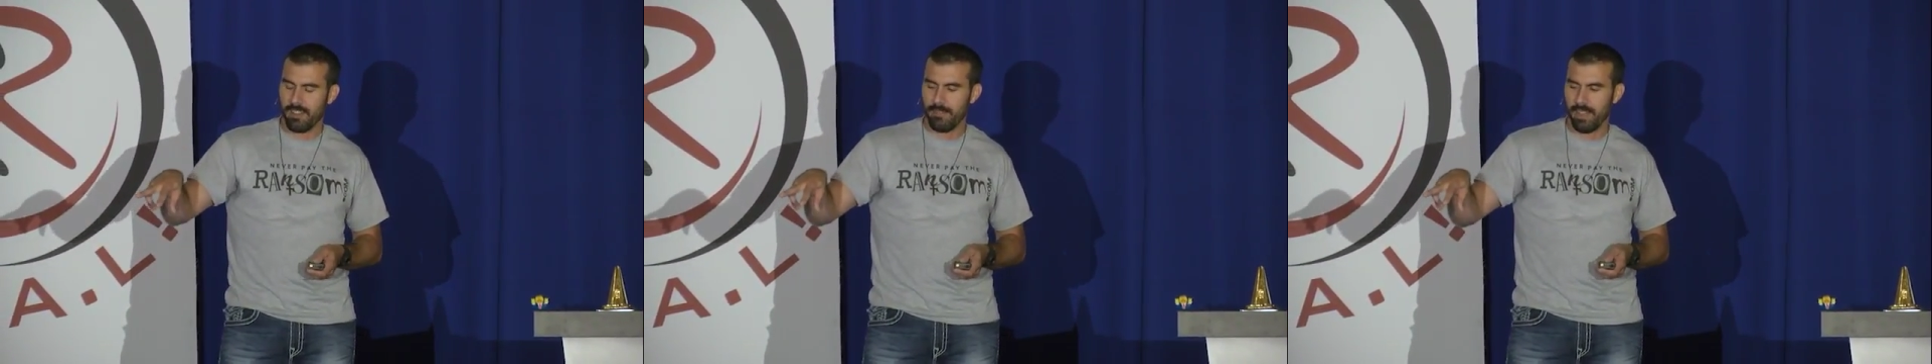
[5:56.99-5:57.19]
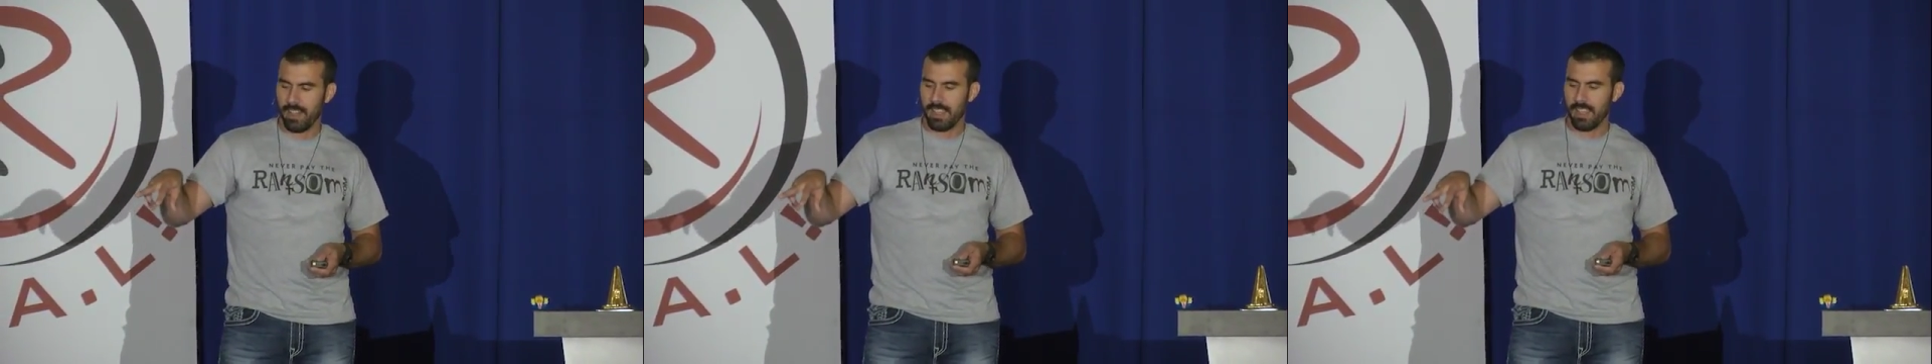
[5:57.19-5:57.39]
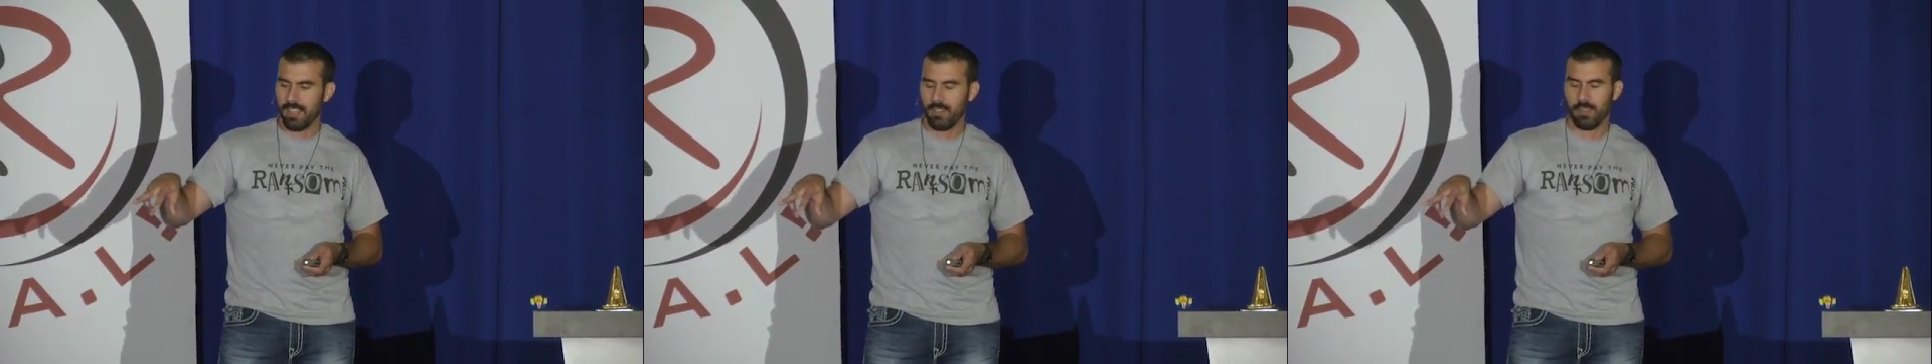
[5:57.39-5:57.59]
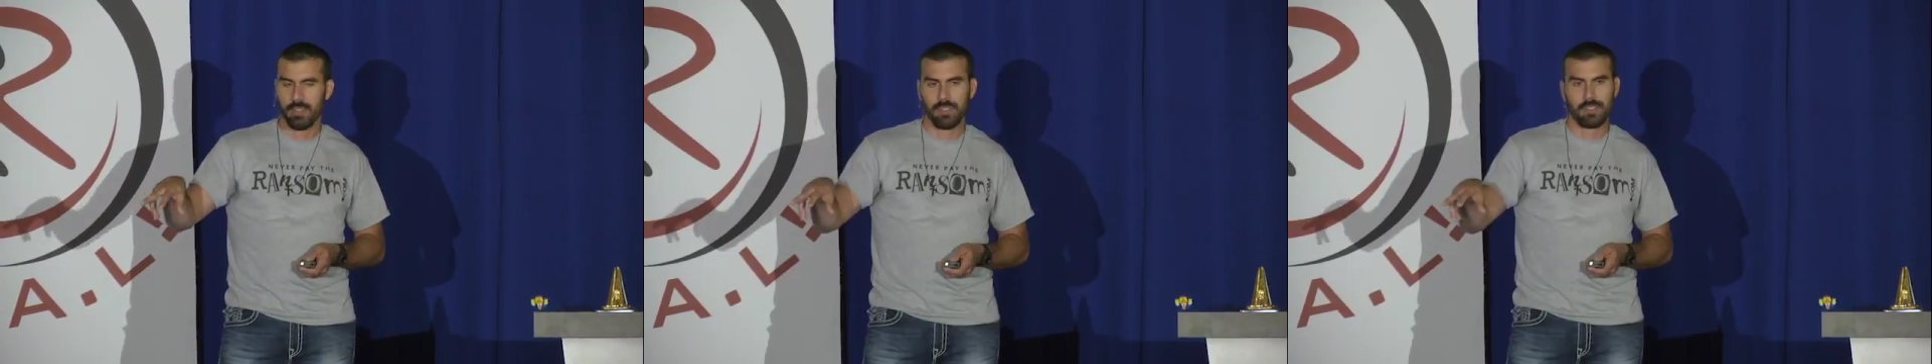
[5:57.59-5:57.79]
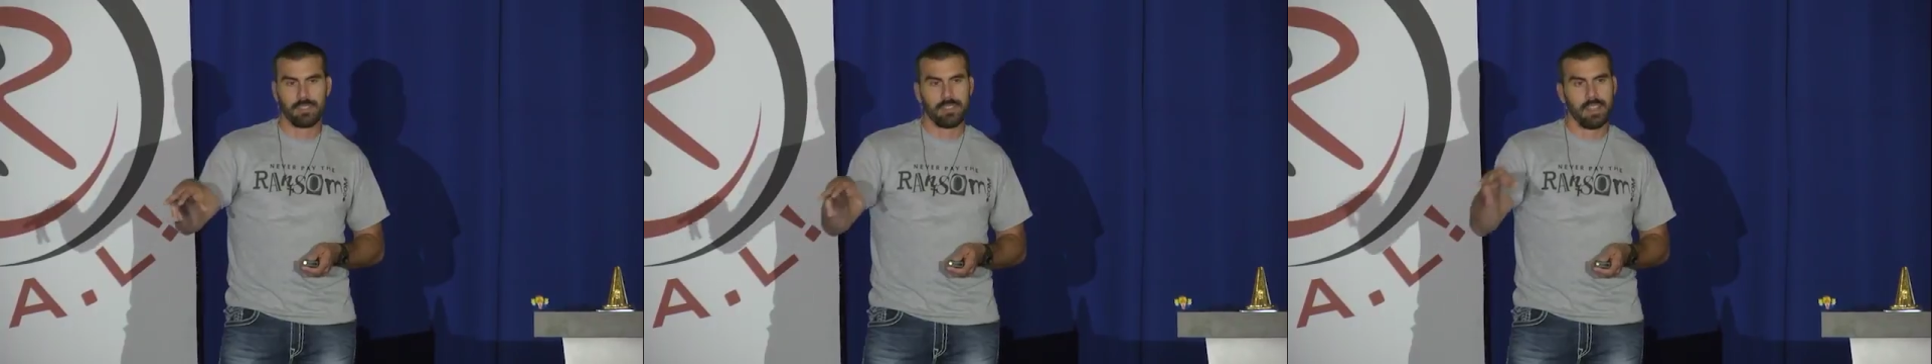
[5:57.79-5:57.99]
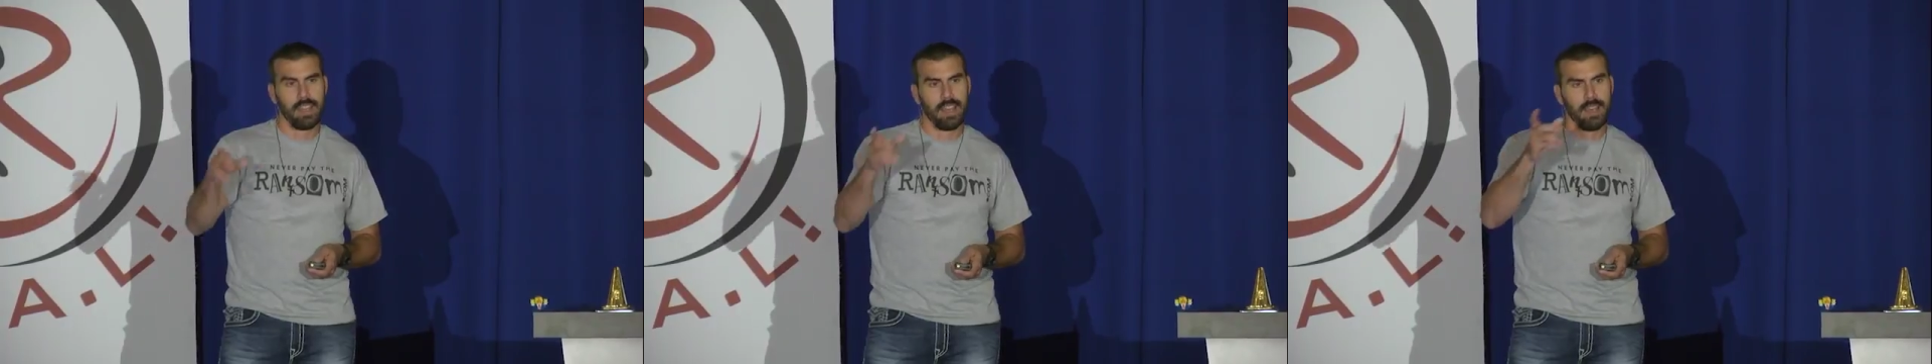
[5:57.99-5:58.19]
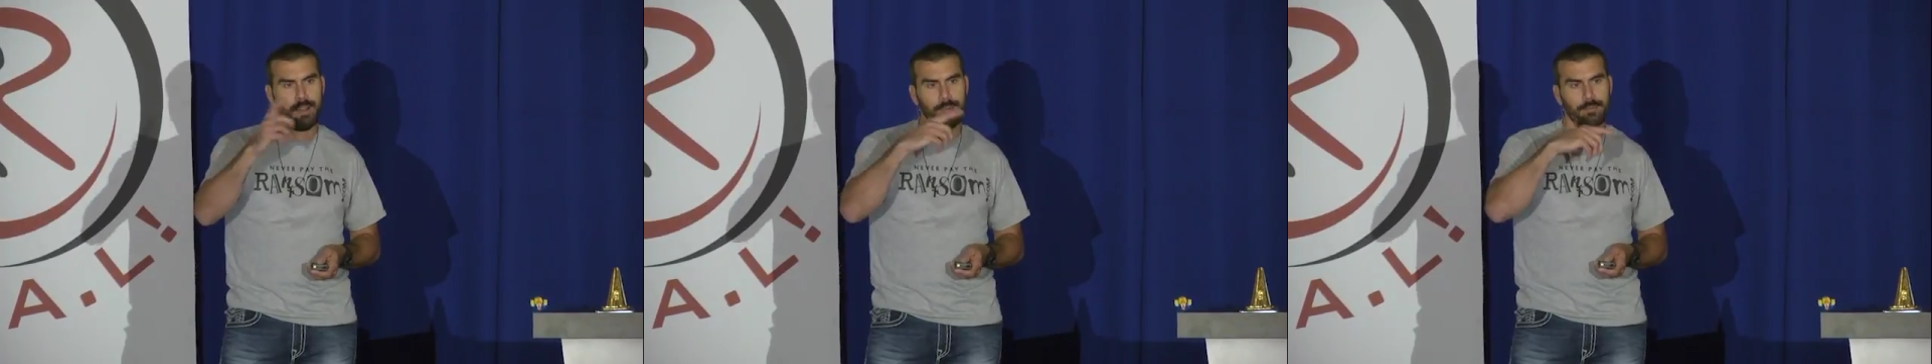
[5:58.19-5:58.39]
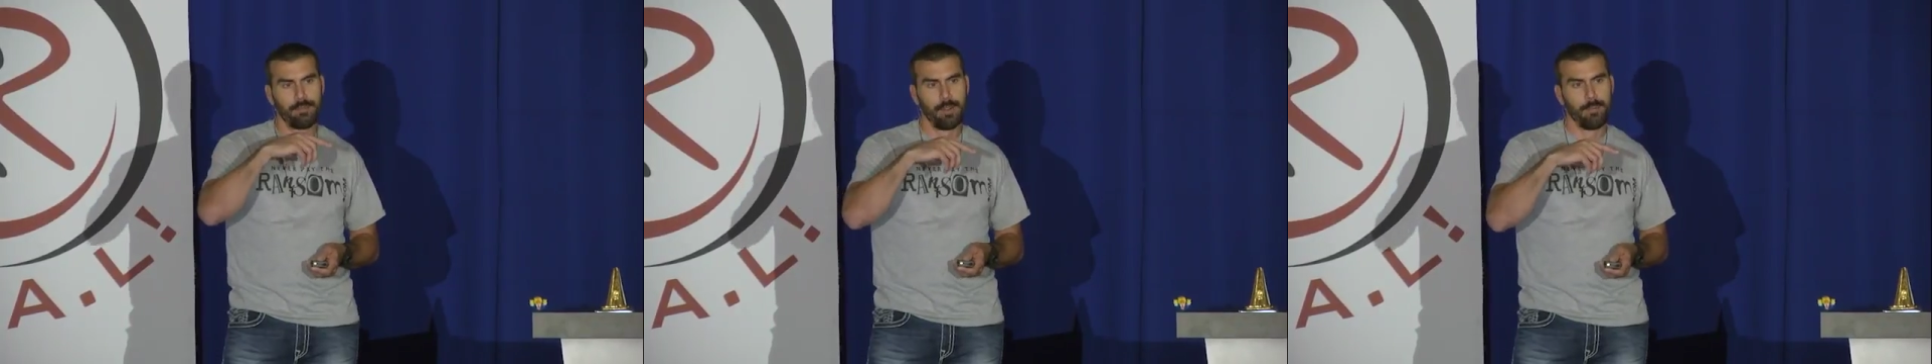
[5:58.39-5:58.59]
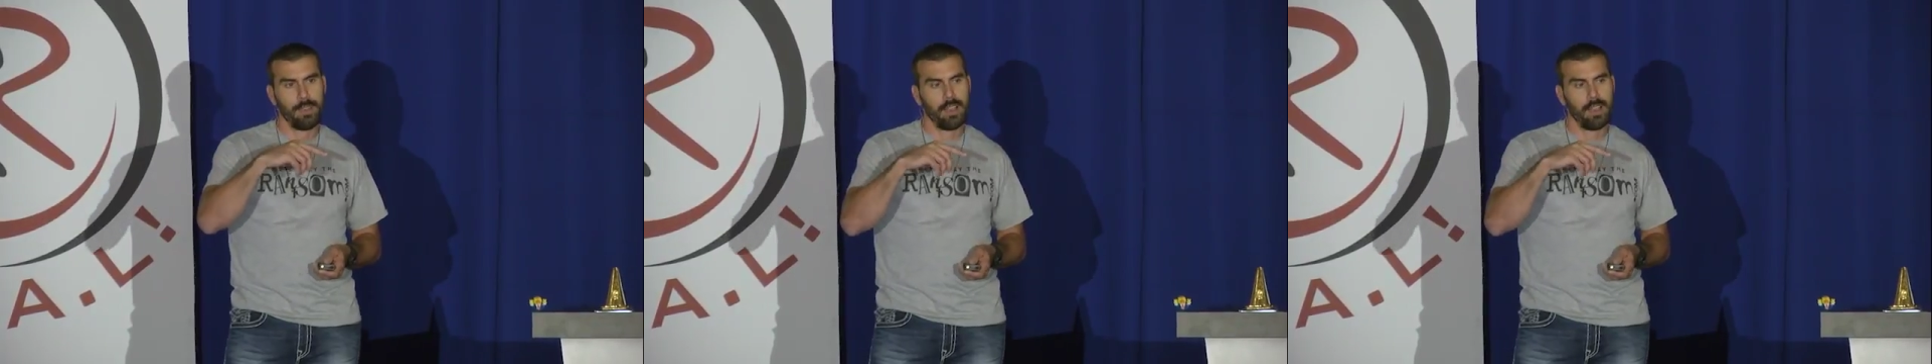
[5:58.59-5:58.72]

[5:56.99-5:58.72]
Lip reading: video is from